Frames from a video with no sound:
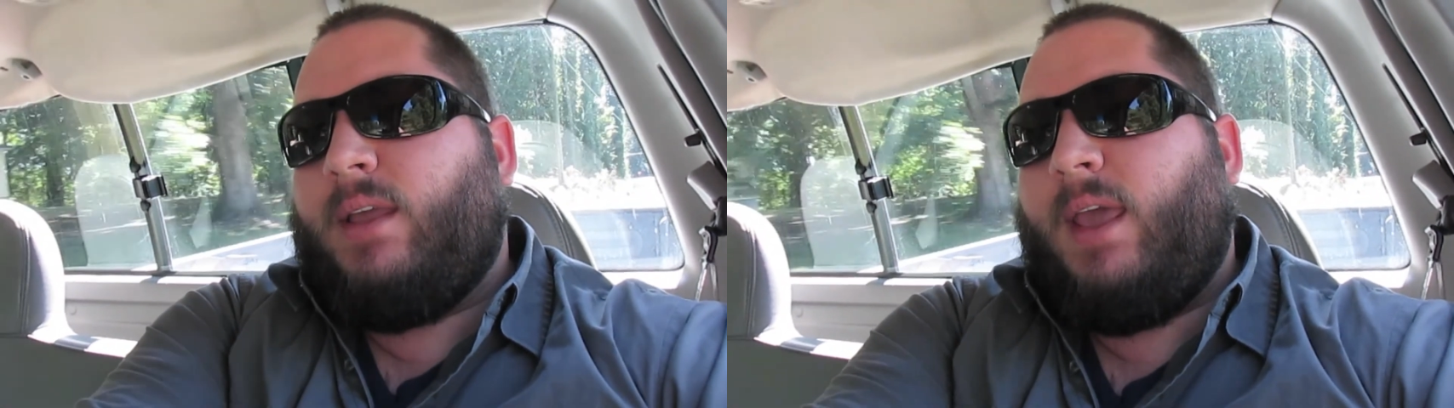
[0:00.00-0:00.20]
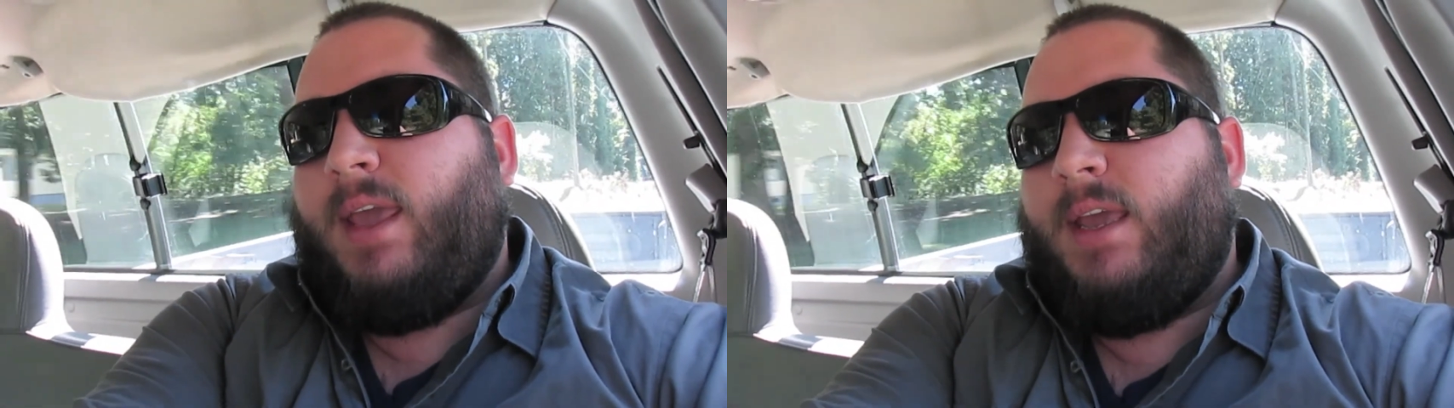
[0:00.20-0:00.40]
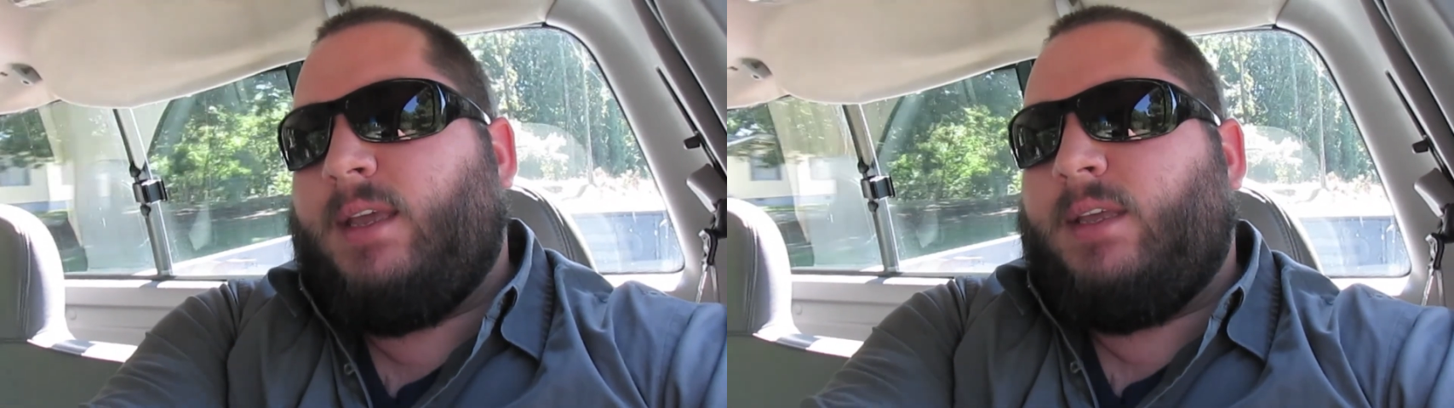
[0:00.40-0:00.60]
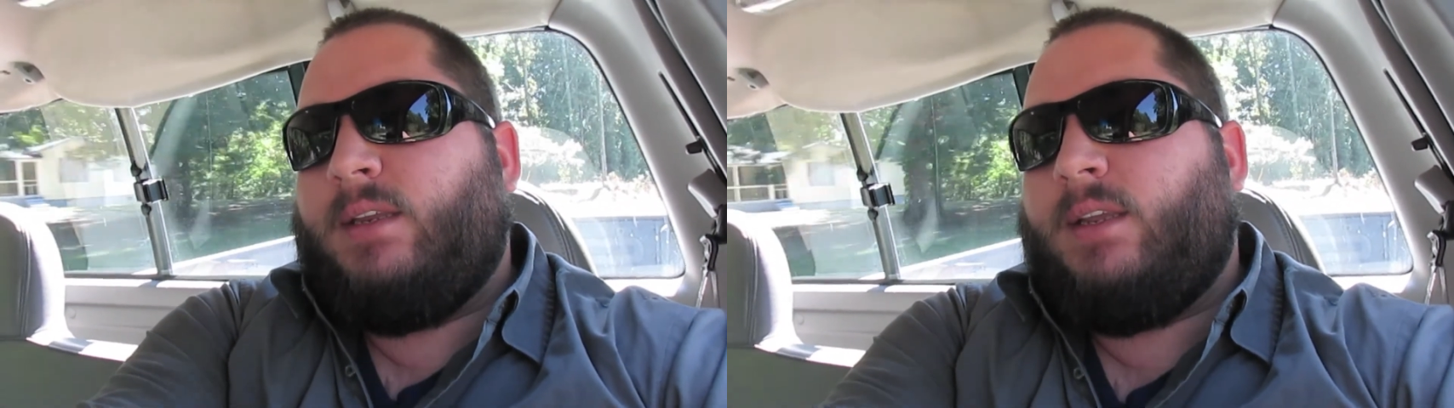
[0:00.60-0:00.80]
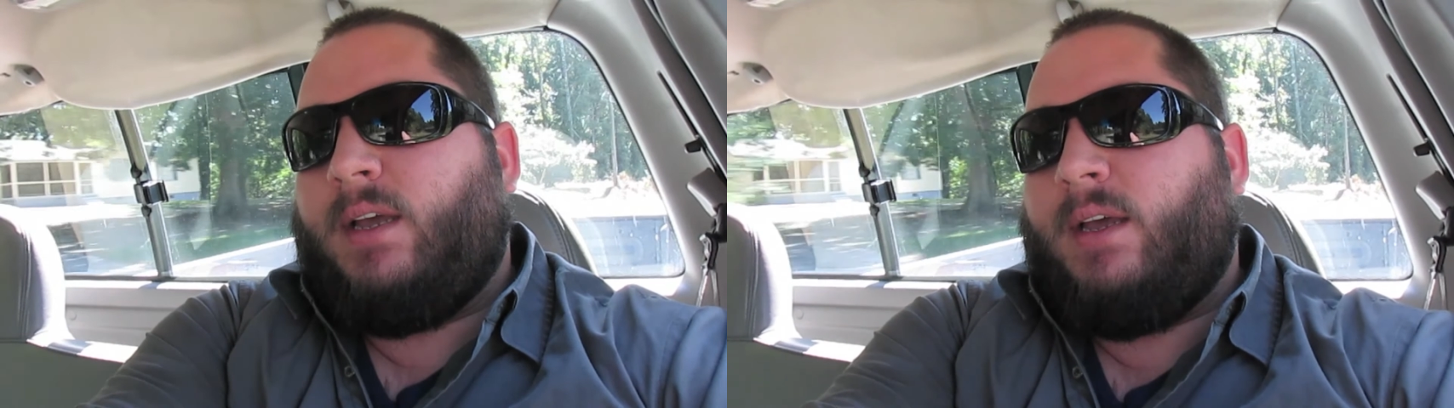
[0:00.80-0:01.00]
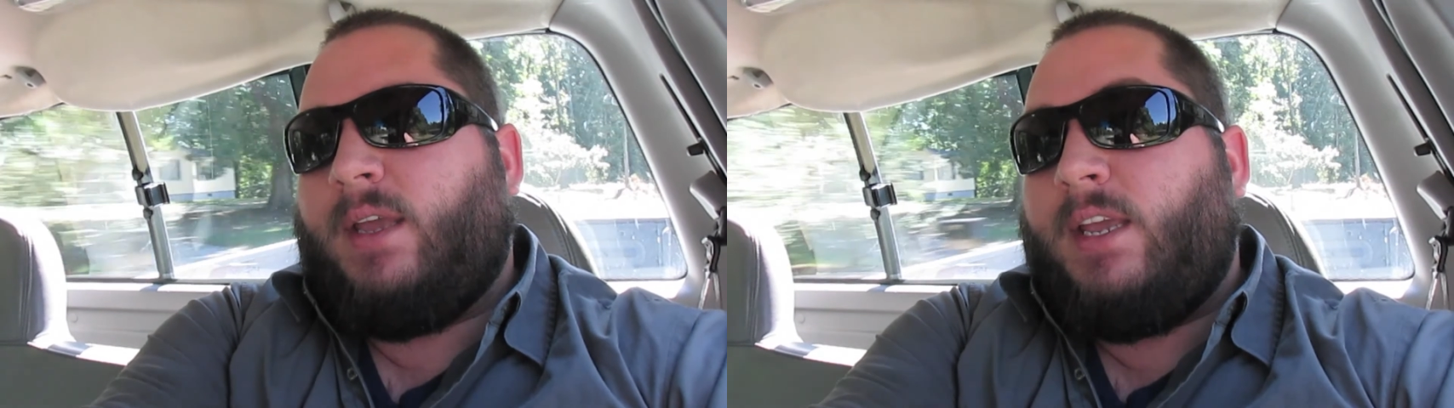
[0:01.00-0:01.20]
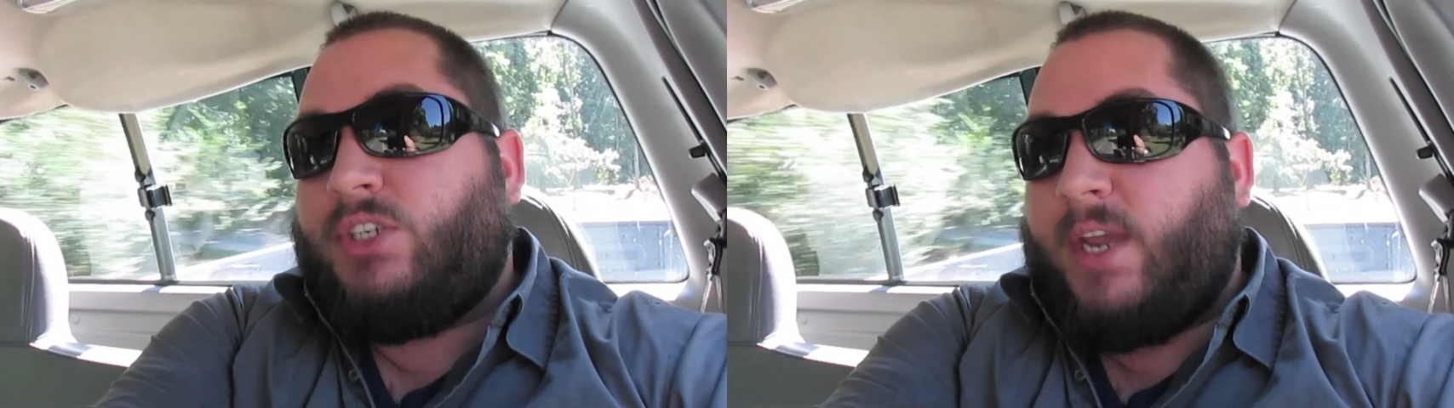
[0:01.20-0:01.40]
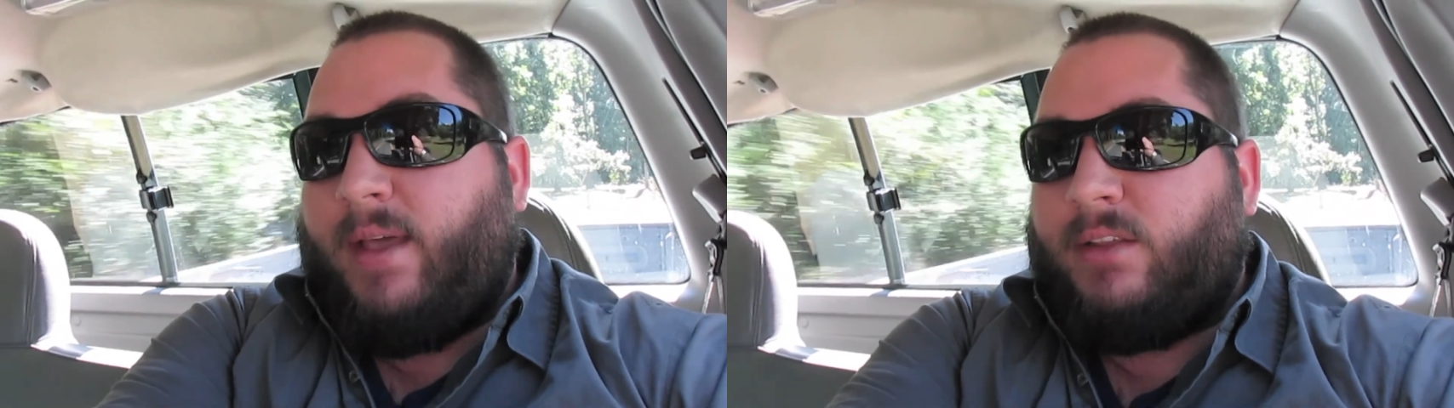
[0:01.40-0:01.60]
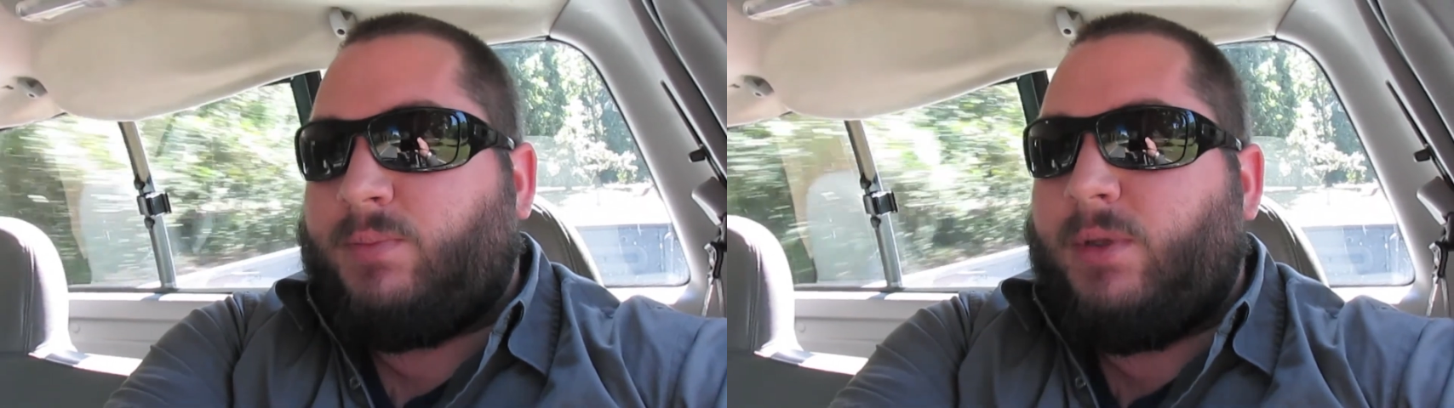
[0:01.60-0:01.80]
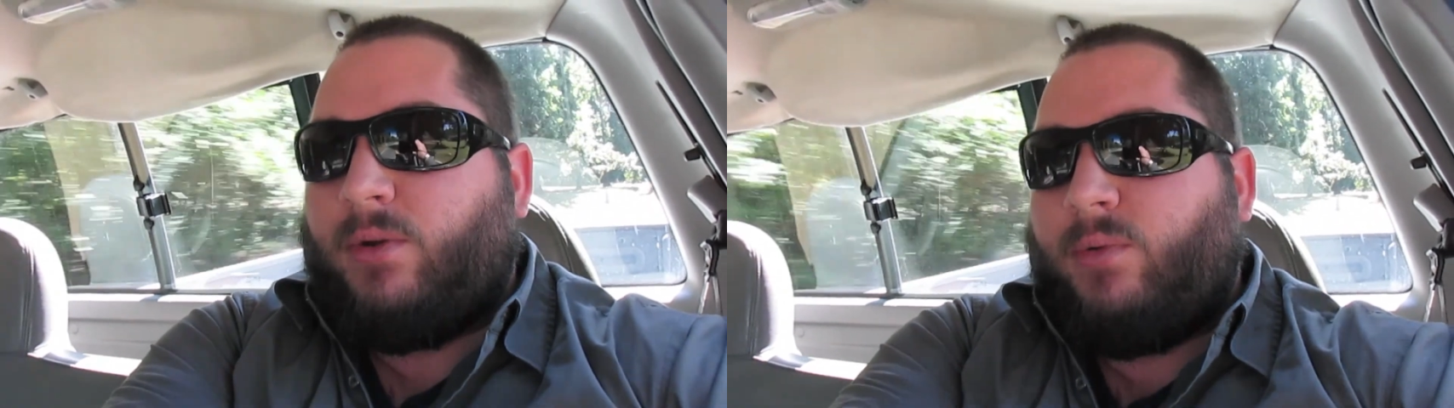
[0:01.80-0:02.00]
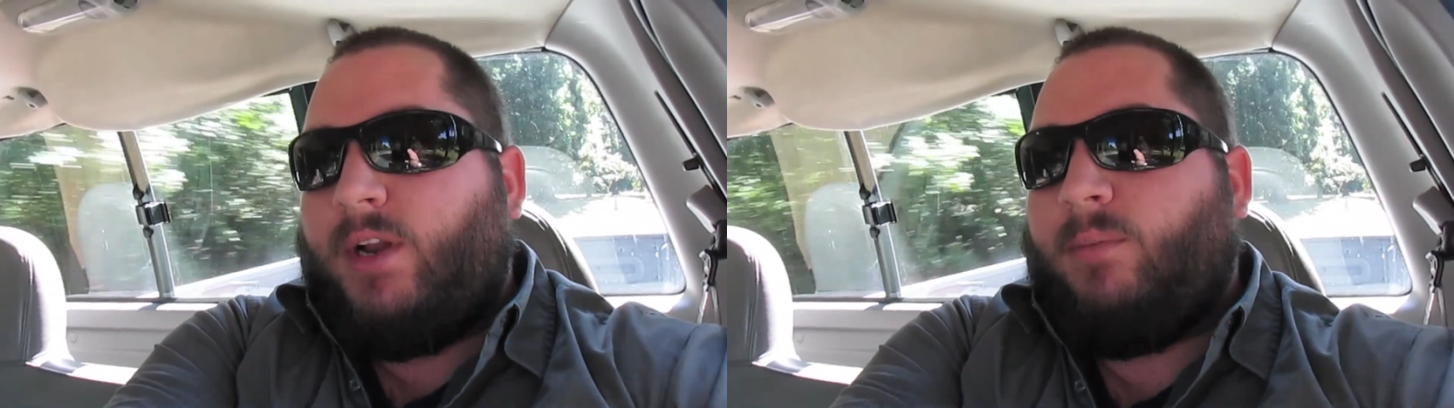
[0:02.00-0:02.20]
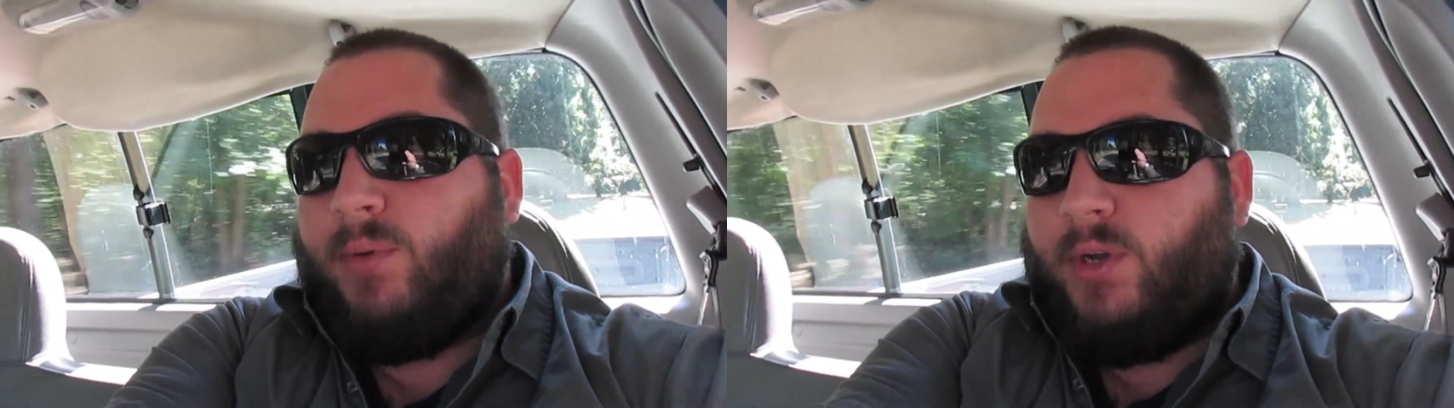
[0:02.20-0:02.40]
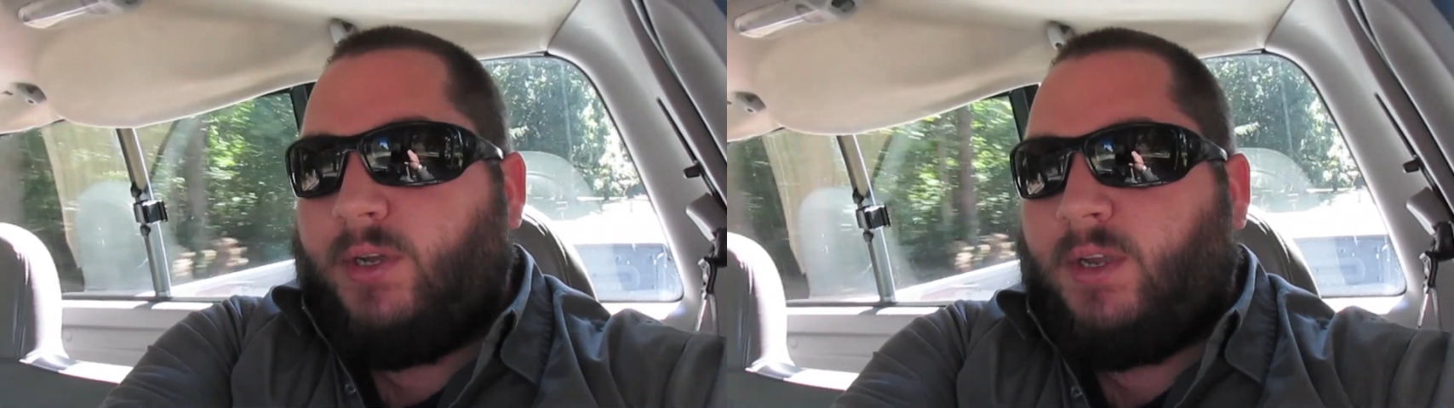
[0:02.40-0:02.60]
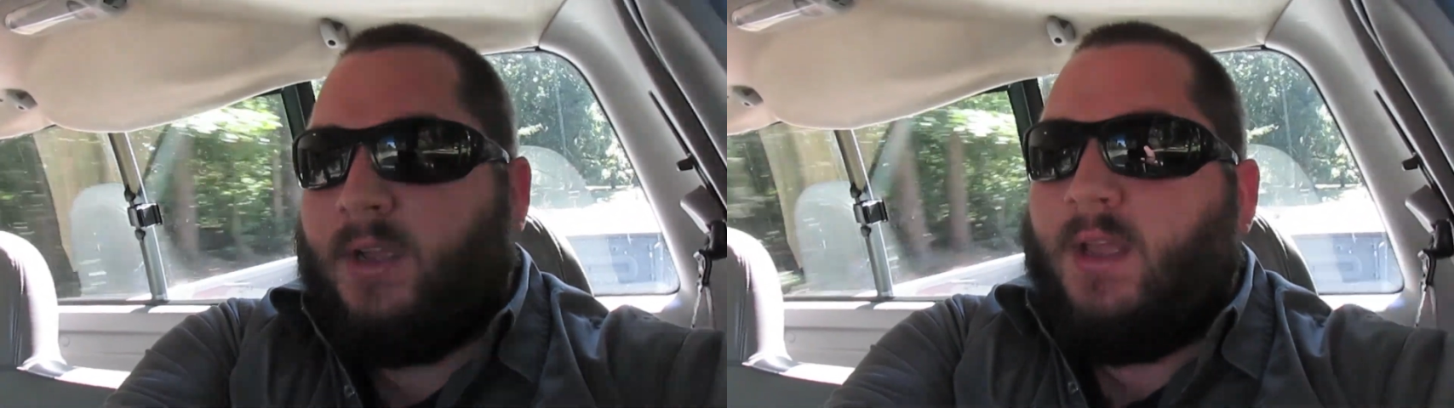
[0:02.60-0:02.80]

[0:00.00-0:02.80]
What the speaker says: and he challenged me to read a book